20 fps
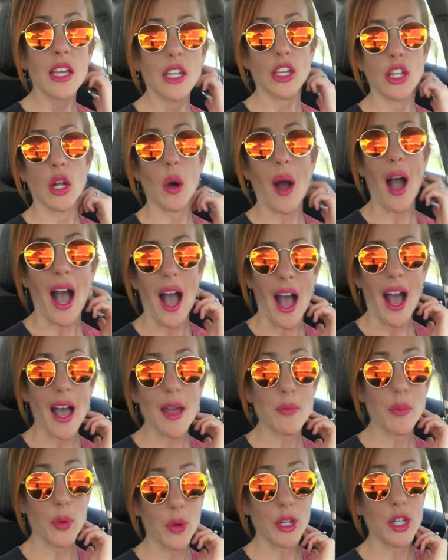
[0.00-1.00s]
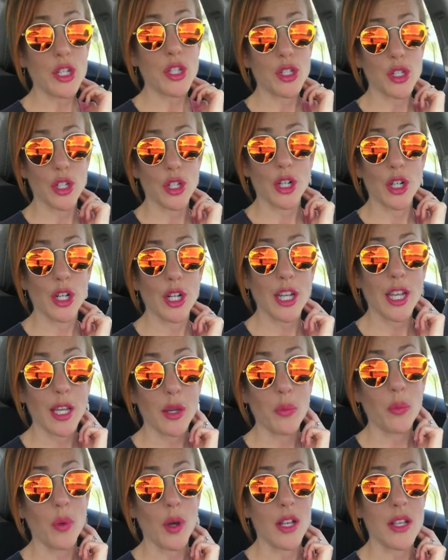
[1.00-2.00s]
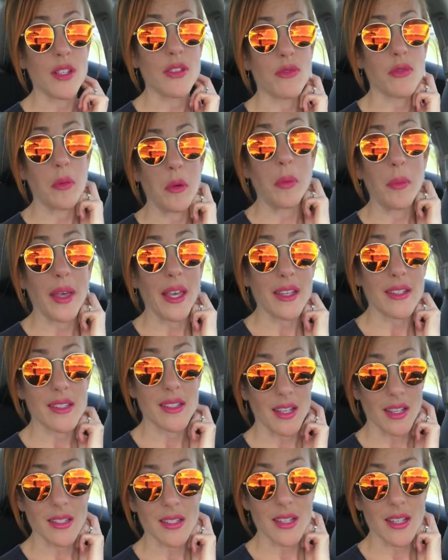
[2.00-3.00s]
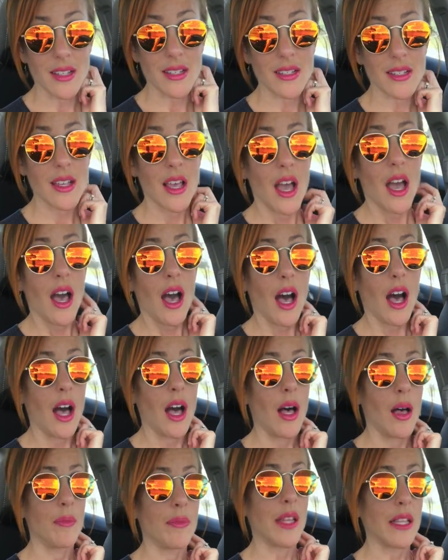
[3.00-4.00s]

you know, I'm pretty sure it was from omega-6s.